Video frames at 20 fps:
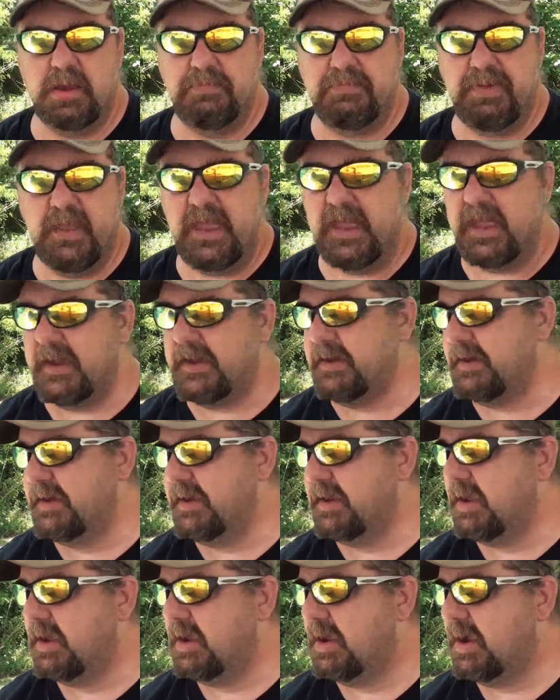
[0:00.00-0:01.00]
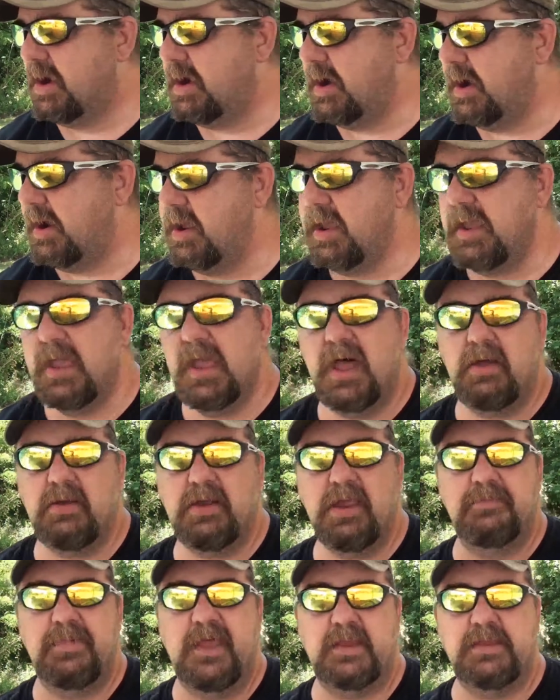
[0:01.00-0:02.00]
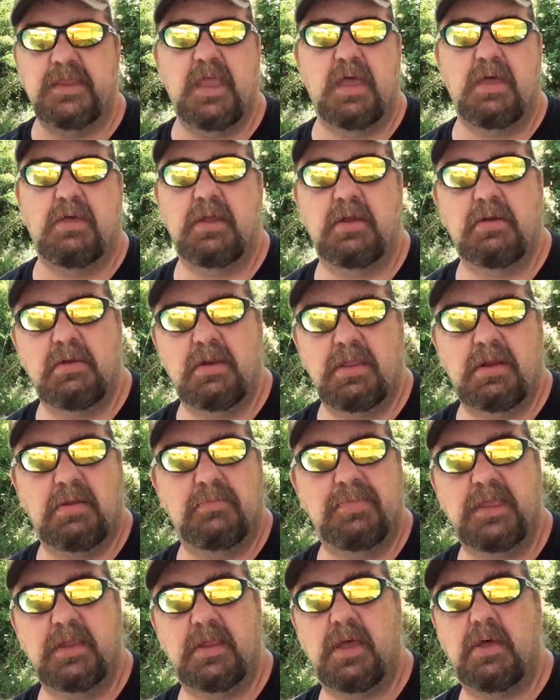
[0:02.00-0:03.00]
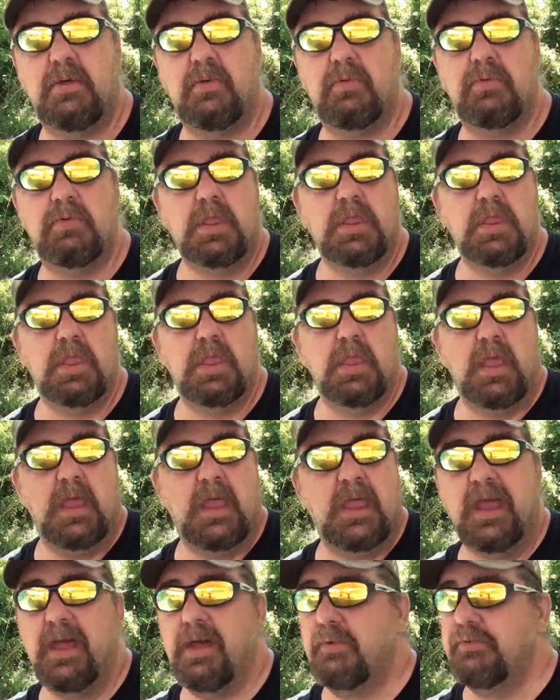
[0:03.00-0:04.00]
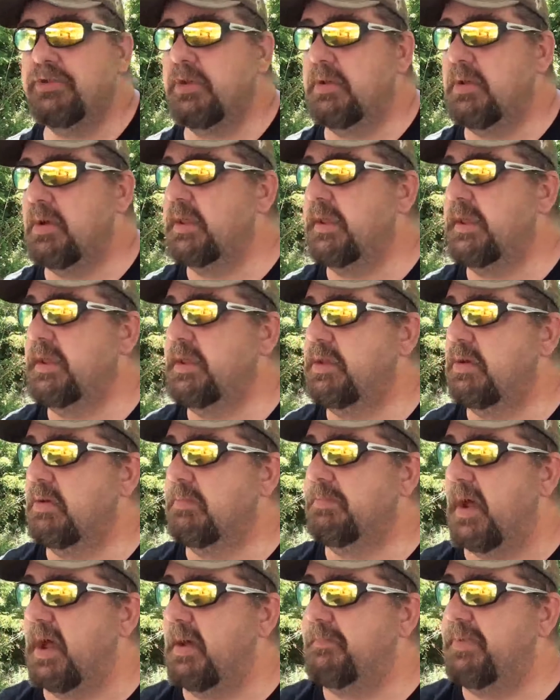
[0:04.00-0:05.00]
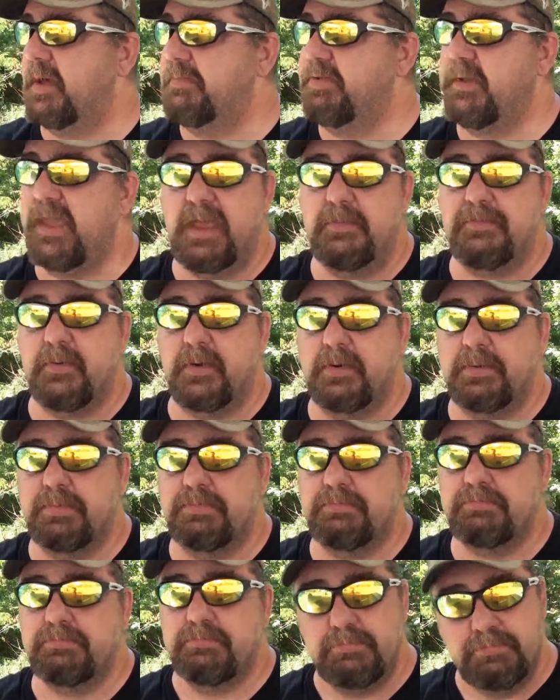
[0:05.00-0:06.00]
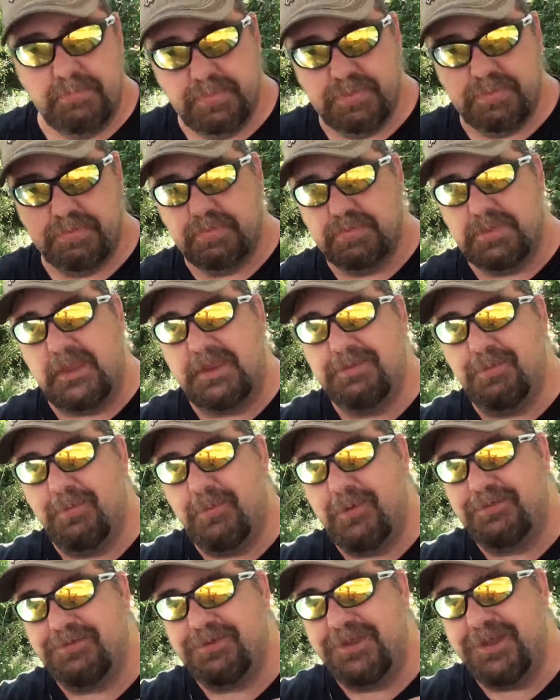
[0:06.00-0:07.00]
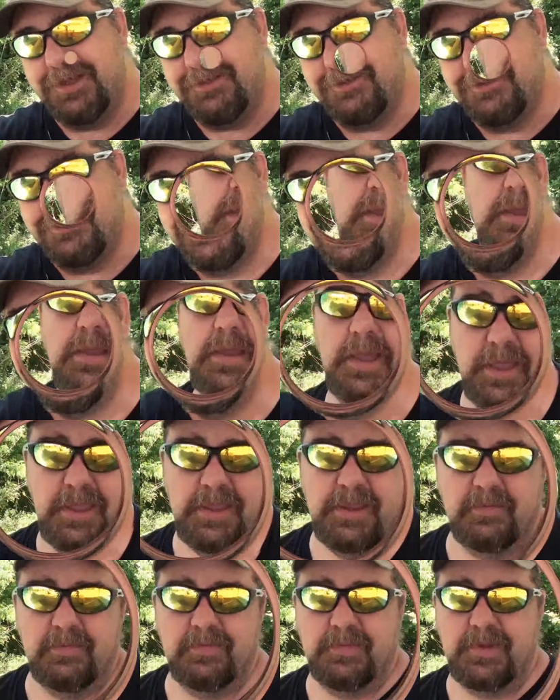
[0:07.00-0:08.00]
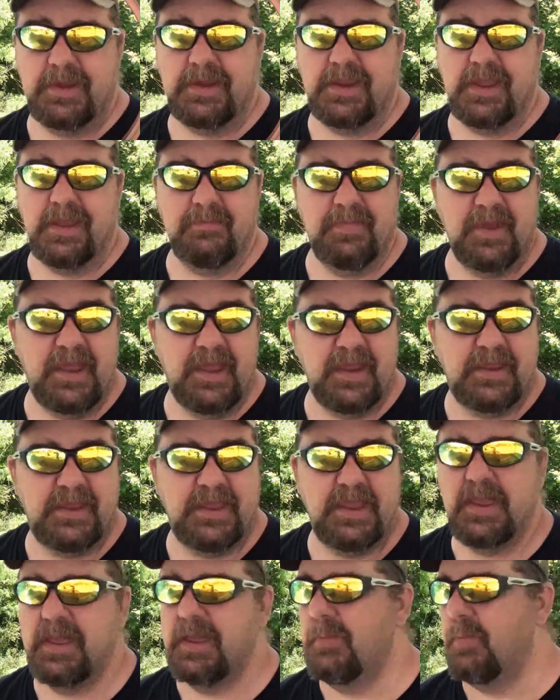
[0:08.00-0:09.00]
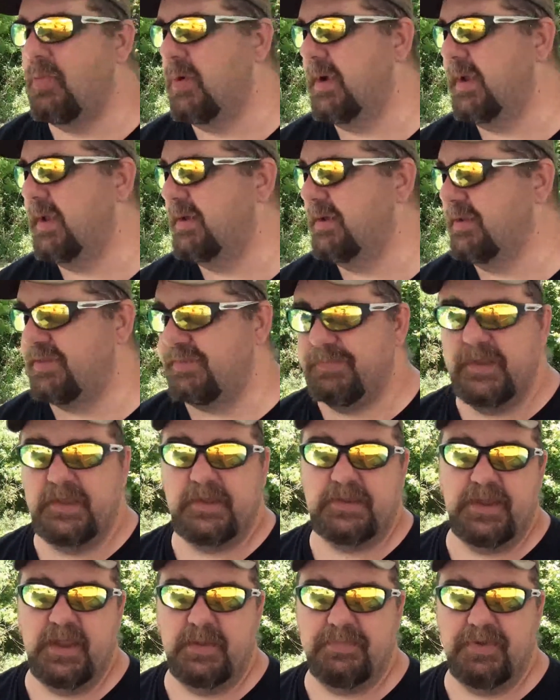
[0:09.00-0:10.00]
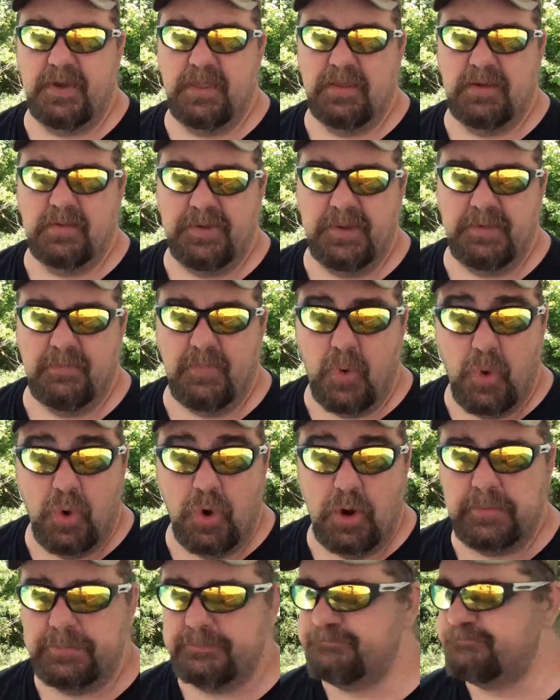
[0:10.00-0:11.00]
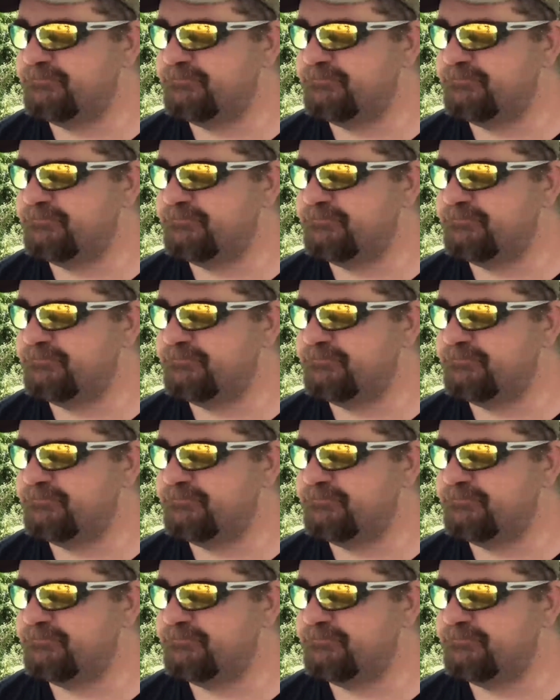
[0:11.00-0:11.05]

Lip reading: bad. Alright, I'll get back to y'all here in a little bit on how to clean your pop-up camper. Thanks for watching, y'all. Hey everybody, I'm back. Wind has picked up a little bit more.